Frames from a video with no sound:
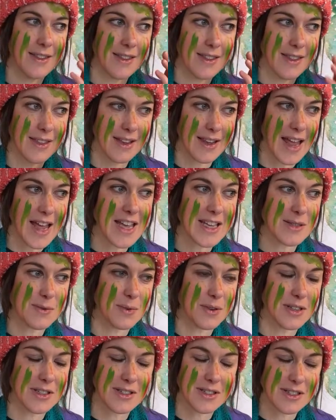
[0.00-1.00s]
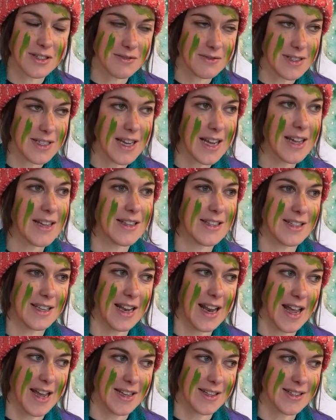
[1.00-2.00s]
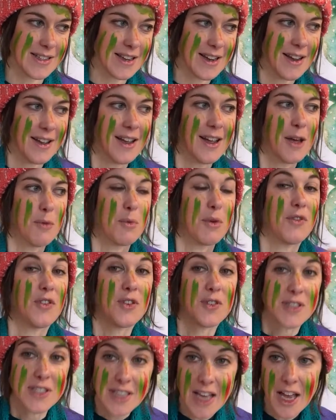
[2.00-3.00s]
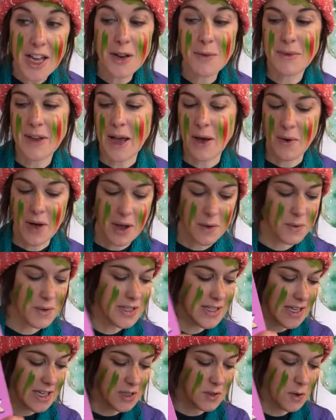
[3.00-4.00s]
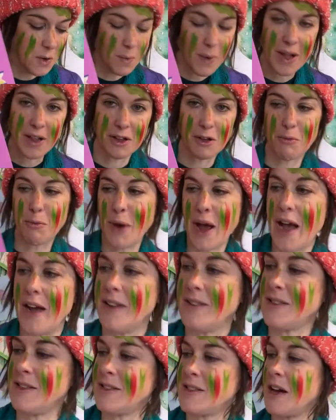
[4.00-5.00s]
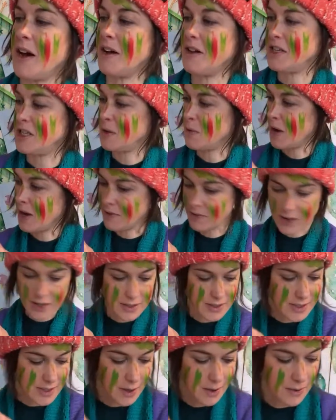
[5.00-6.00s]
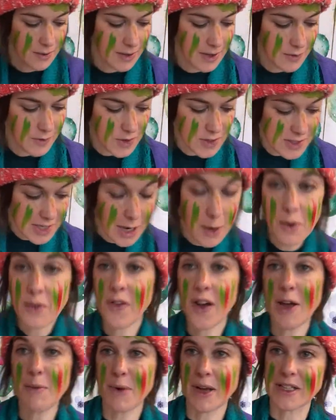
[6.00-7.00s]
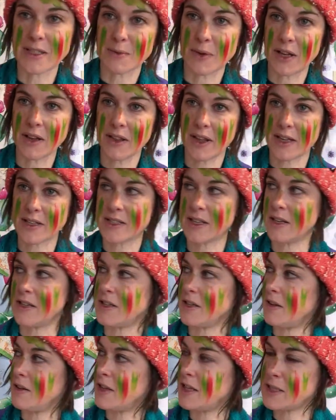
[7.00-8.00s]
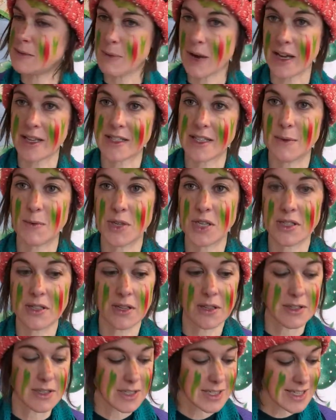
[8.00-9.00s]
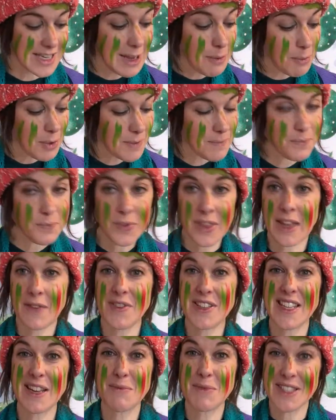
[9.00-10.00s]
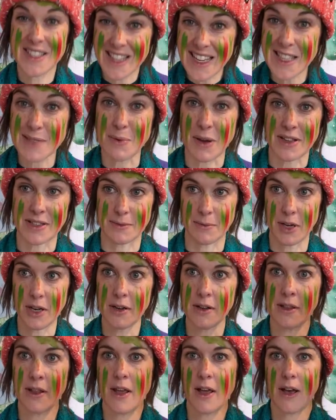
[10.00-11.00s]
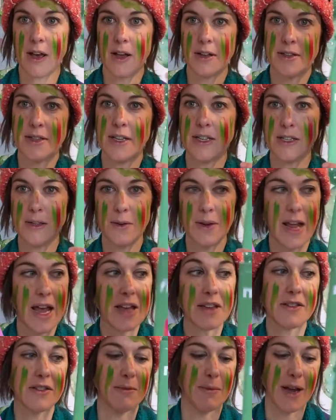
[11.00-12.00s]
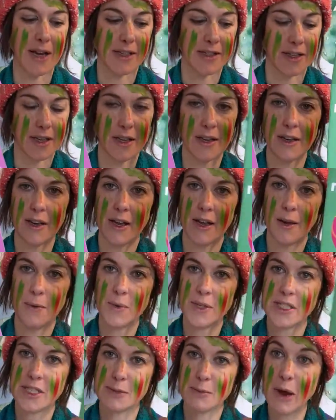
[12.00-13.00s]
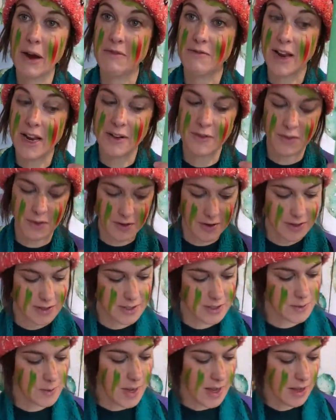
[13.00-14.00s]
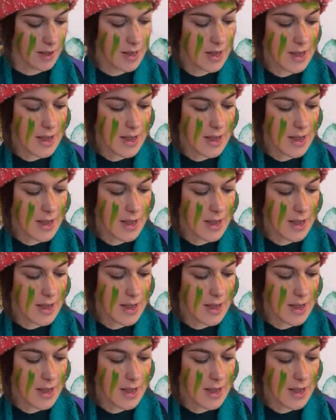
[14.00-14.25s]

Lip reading: The latest one is just ridiculously late. But if you sign up now, I will send you a welcome pack to tide you over. So if you sign up with £5 a month, I'll send you this magazine, which is on sleep. If you send me £6 a month, I'll send you an extra magazine, which is about rainforests as well.